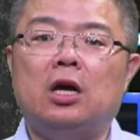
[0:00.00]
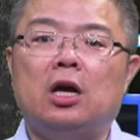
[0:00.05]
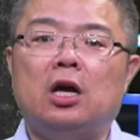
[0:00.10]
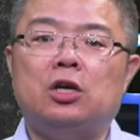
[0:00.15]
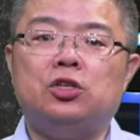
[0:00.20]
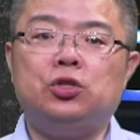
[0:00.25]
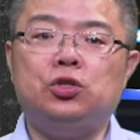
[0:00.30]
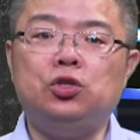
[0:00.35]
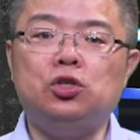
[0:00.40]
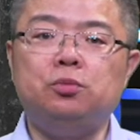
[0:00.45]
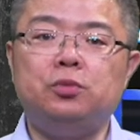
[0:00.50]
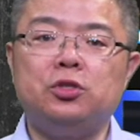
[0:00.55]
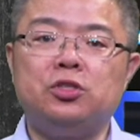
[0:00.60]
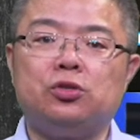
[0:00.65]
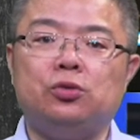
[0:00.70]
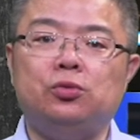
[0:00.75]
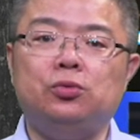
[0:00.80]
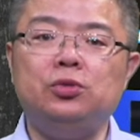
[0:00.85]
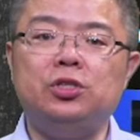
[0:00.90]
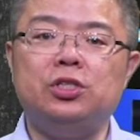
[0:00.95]
suitable
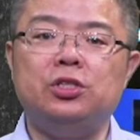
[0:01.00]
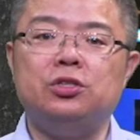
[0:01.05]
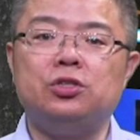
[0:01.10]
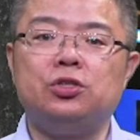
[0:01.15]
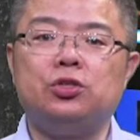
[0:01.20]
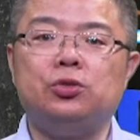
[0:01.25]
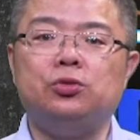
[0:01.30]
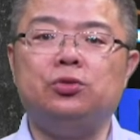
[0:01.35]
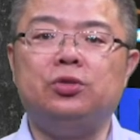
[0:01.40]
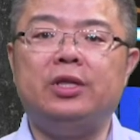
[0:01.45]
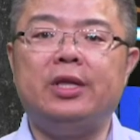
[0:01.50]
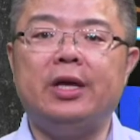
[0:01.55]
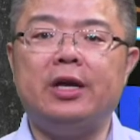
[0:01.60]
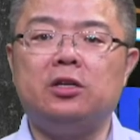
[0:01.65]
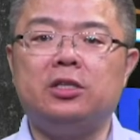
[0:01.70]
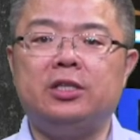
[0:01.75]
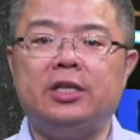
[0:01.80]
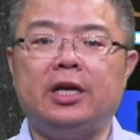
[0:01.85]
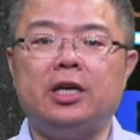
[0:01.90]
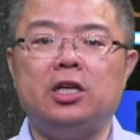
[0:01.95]
solutions to their
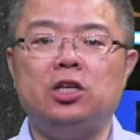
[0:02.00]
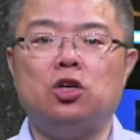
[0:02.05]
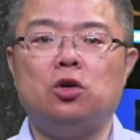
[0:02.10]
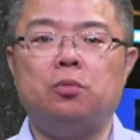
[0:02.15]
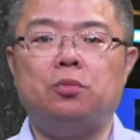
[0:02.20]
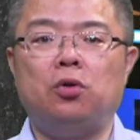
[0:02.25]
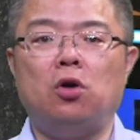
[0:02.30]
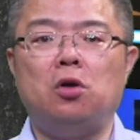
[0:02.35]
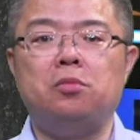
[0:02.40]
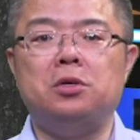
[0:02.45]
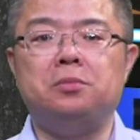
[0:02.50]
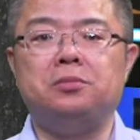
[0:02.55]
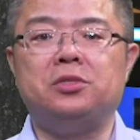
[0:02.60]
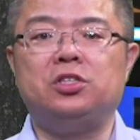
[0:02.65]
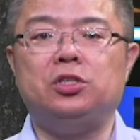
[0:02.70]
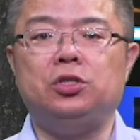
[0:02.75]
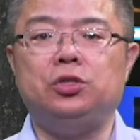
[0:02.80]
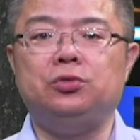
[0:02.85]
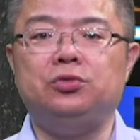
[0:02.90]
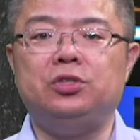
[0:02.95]
technical
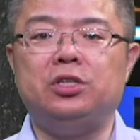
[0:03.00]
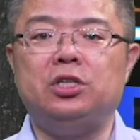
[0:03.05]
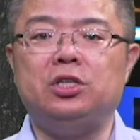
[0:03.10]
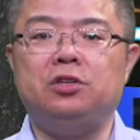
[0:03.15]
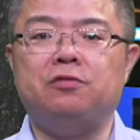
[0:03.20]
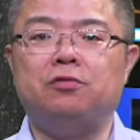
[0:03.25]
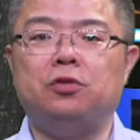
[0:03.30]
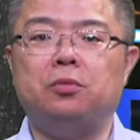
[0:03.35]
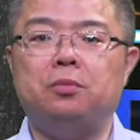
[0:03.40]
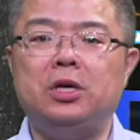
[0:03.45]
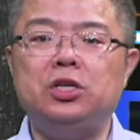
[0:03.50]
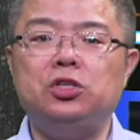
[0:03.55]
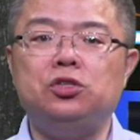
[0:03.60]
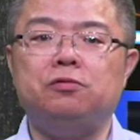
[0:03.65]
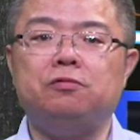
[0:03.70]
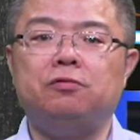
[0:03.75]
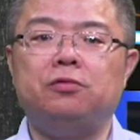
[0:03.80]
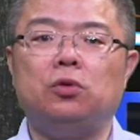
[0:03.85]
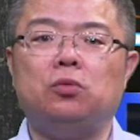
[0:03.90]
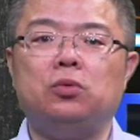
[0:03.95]
problems using the
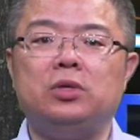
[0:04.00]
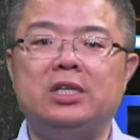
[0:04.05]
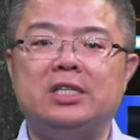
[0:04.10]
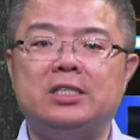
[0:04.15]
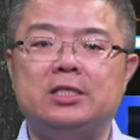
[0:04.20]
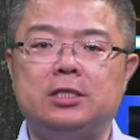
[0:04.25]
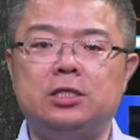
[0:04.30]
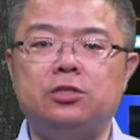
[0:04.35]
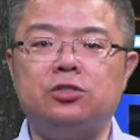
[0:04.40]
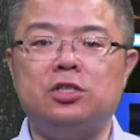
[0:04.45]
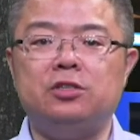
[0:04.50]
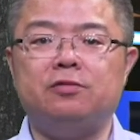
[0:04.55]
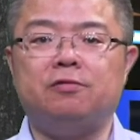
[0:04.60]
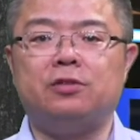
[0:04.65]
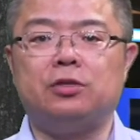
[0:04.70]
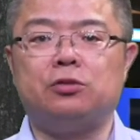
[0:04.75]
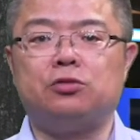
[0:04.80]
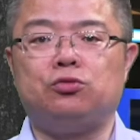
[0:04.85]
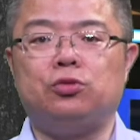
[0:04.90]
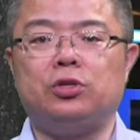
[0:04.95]
information from existing
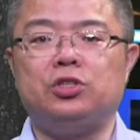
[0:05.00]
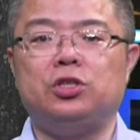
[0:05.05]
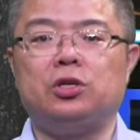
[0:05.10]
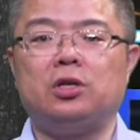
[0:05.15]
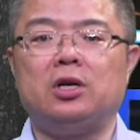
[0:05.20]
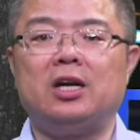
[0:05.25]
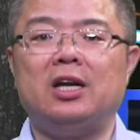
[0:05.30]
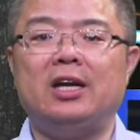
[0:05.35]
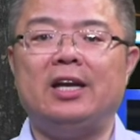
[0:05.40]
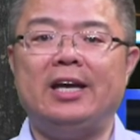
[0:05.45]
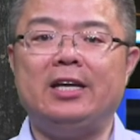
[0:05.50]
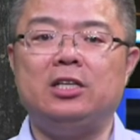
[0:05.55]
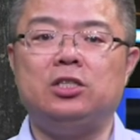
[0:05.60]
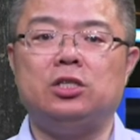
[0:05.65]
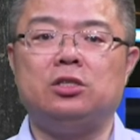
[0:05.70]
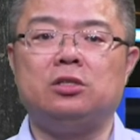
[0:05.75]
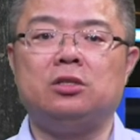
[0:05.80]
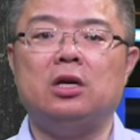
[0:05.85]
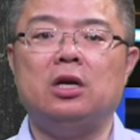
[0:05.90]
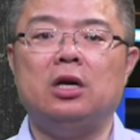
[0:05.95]
infrastructure
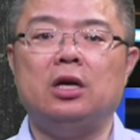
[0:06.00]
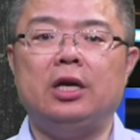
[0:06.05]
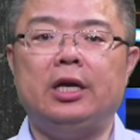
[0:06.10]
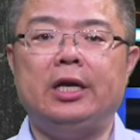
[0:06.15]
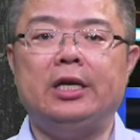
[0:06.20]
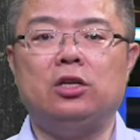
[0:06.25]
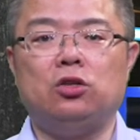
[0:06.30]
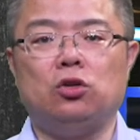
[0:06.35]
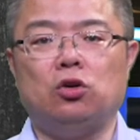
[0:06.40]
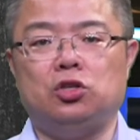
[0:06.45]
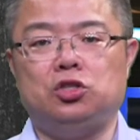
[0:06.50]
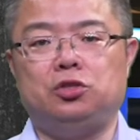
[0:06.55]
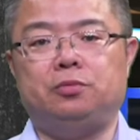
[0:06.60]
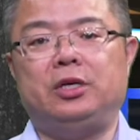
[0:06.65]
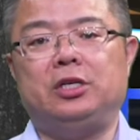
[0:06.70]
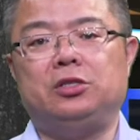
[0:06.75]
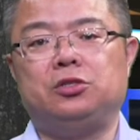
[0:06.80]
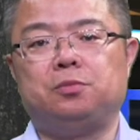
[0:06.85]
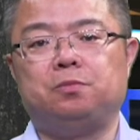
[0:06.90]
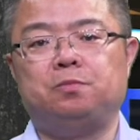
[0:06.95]
collected in the knowledge
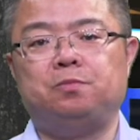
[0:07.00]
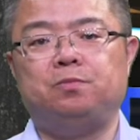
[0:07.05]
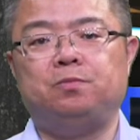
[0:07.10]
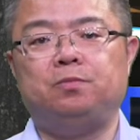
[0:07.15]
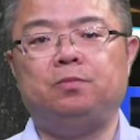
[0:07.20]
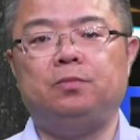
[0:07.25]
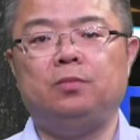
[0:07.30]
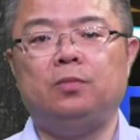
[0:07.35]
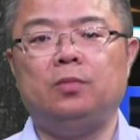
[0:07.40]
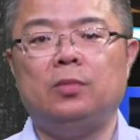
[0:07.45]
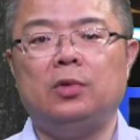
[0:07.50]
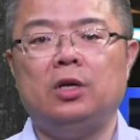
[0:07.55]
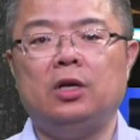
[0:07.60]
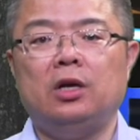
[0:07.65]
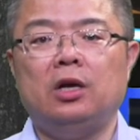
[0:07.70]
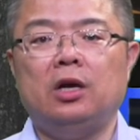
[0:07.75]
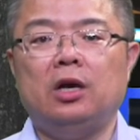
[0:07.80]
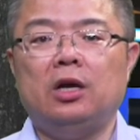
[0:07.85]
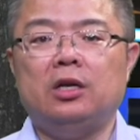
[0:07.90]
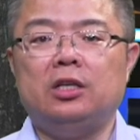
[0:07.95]
base.
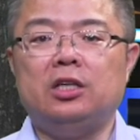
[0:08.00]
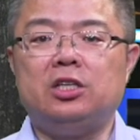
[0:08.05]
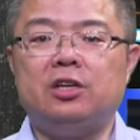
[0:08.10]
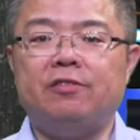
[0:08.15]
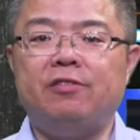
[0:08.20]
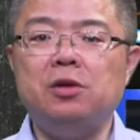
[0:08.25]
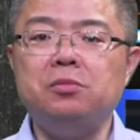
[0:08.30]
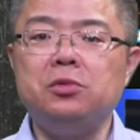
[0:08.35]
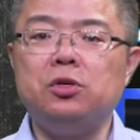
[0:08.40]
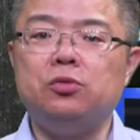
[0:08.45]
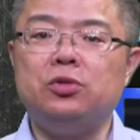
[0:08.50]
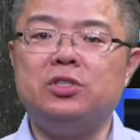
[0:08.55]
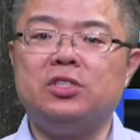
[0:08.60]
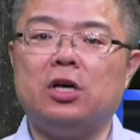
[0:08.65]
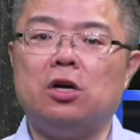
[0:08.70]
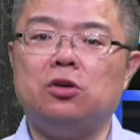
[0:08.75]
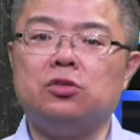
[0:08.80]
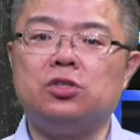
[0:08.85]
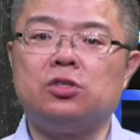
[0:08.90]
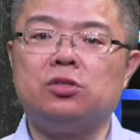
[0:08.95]
The development
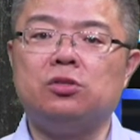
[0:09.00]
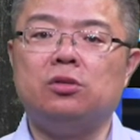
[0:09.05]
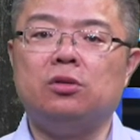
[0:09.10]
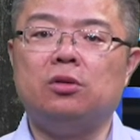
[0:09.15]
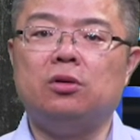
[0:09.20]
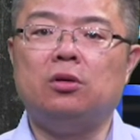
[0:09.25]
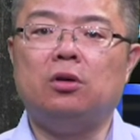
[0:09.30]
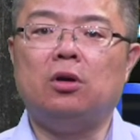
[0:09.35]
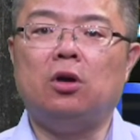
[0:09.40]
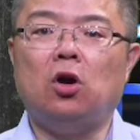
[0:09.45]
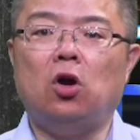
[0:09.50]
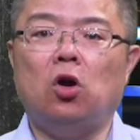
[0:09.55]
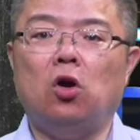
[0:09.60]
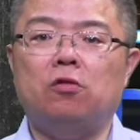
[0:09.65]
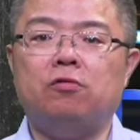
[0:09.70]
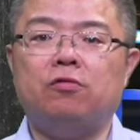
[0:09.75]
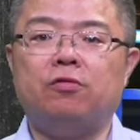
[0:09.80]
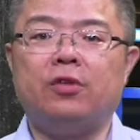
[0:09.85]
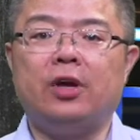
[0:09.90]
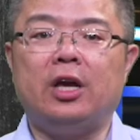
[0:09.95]
results
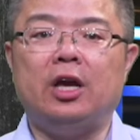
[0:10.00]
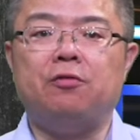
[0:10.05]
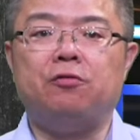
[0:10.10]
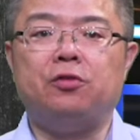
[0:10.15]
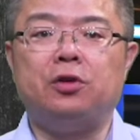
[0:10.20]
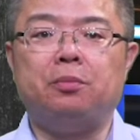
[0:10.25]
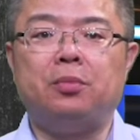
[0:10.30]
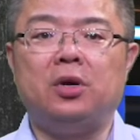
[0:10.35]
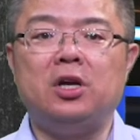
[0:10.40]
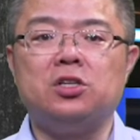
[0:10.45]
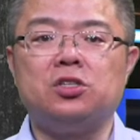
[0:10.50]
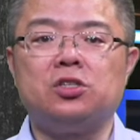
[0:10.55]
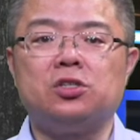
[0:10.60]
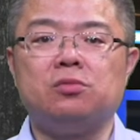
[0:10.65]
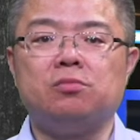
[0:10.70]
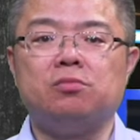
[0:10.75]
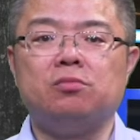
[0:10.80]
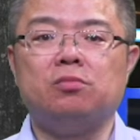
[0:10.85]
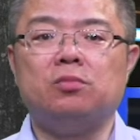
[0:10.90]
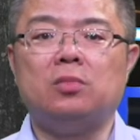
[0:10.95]
of Emory Plus
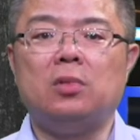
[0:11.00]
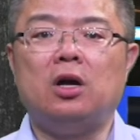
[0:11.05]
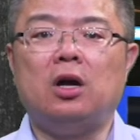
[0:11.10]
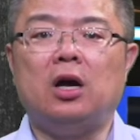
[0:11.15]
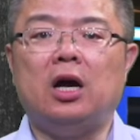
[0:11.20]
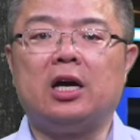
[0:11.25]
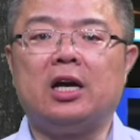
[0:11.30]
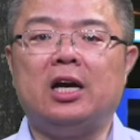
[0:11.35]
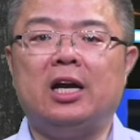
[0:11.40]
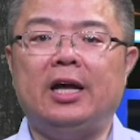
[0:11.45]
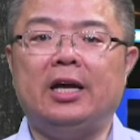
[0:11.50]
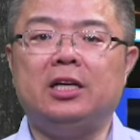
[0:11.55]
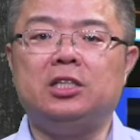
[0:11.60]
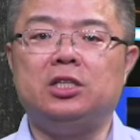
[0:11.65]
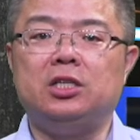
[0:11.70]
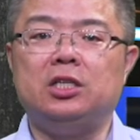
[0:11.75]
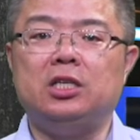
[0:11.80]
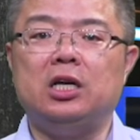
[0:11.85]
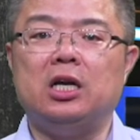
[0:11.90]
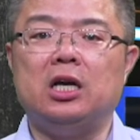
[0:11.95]
are
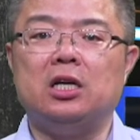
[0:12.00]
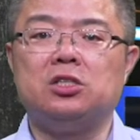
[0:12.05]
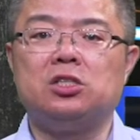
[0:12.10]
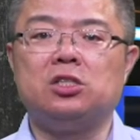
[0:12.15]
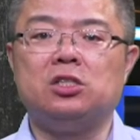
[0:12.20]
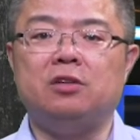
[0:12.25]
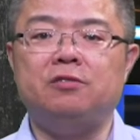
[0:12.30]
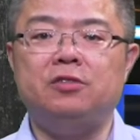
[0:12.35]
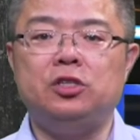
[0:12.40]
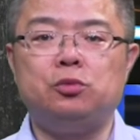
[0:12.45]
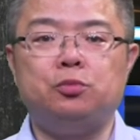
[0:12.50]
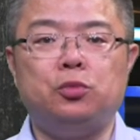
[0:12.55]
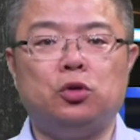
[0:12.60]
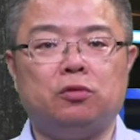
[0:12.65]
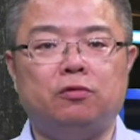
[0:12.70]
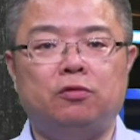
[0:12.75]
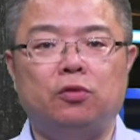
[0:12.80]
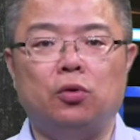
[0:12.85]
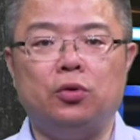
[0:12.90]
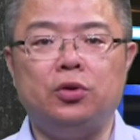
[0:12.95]
collected in a service
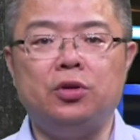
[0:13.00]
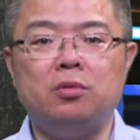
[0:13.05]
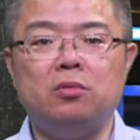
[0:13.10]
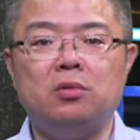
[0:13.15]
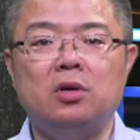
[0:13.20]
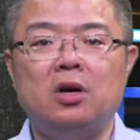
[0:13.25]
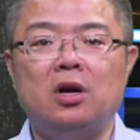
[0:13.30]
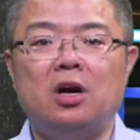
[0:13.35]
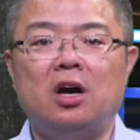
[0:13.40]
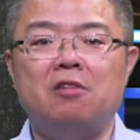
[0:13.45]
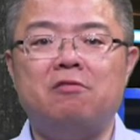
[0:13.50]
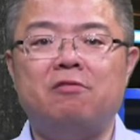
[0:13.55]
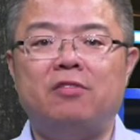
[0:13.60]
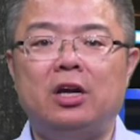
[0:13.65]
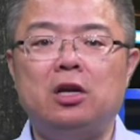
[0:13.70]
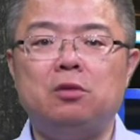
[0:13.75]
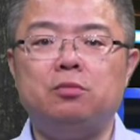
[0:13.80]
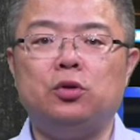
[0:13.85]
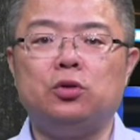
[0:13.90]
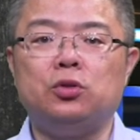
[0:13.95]
portfolio
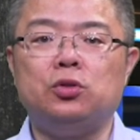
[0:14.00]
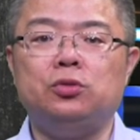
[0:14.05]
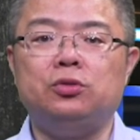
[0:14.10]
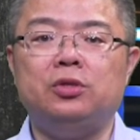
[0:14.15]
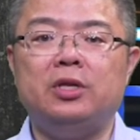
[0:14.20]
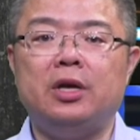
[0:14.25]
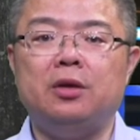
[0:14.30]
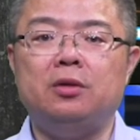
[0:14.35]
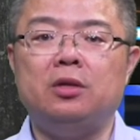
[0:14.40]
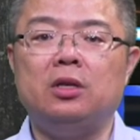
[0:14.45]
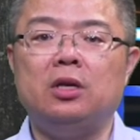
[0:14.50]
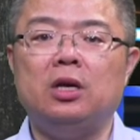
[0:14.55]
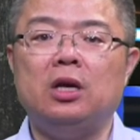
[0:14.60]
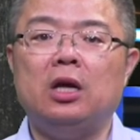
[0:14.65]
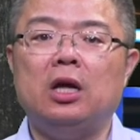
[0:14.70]
available to then